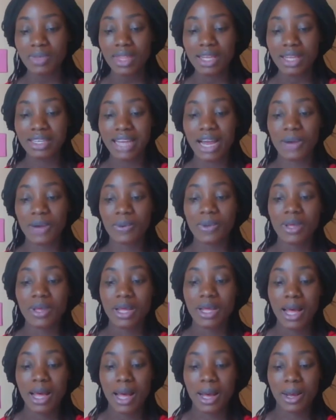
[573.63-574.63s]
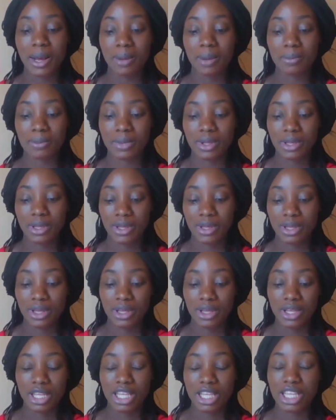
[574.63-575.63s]
Now,
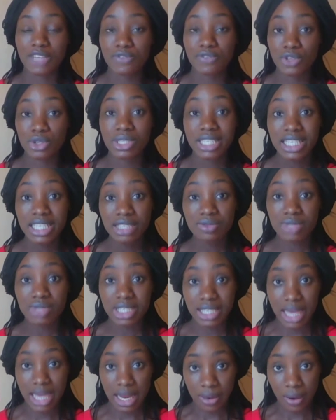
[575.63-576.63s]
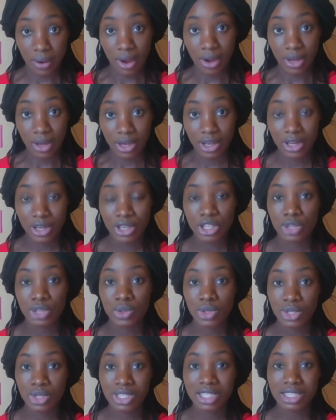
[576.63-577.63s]
if you did read along, you
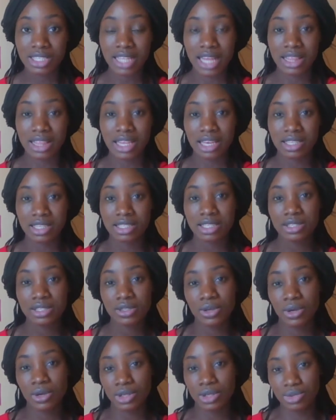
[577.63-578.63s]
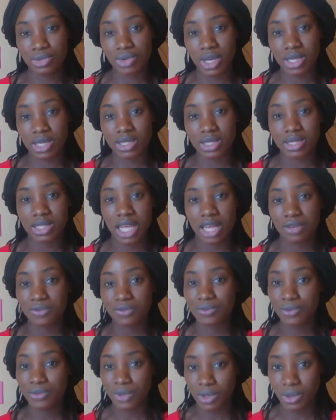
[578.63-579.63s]
notice that there's this coherence and
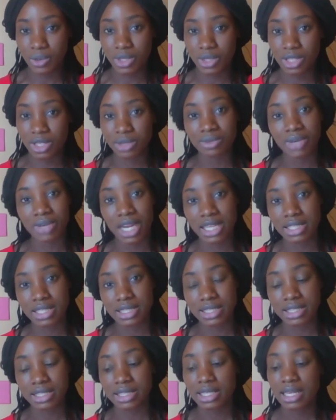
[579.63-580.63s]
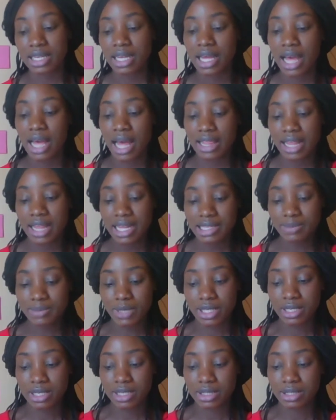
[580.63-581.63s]
flow in the writing. And that's
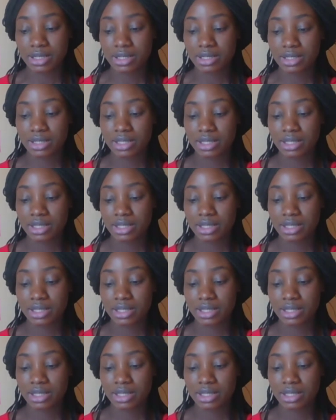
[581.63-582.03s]
because